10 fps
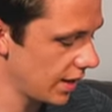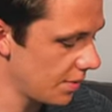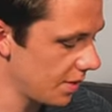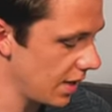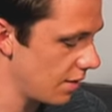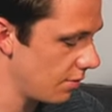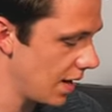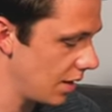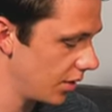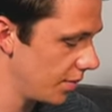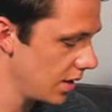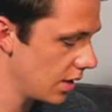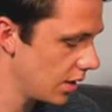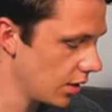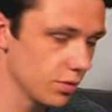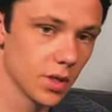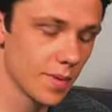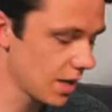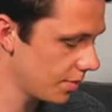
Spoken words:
Can we get around them and go to the back